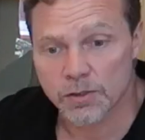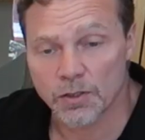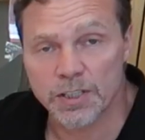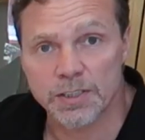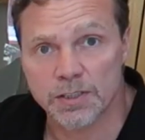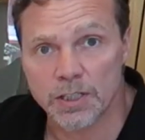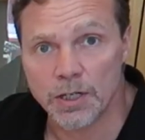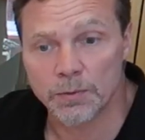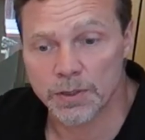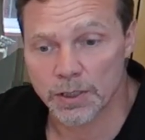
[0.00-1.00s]
So this is the
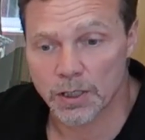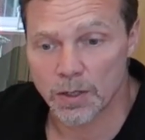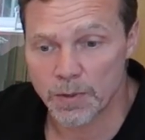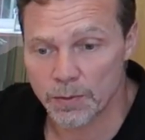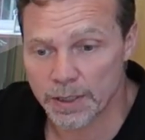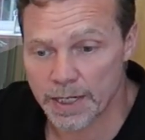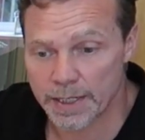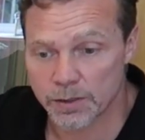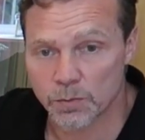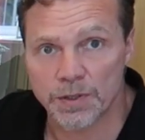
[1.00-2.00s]
unit that
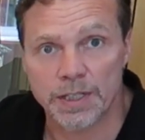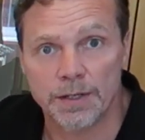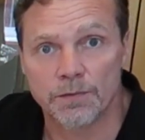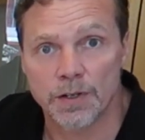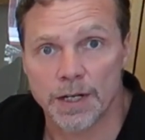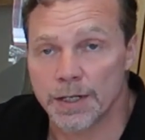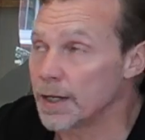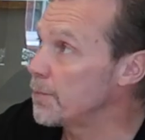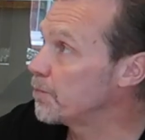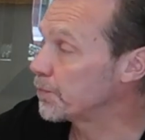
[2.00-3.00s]
communicates with the inverter.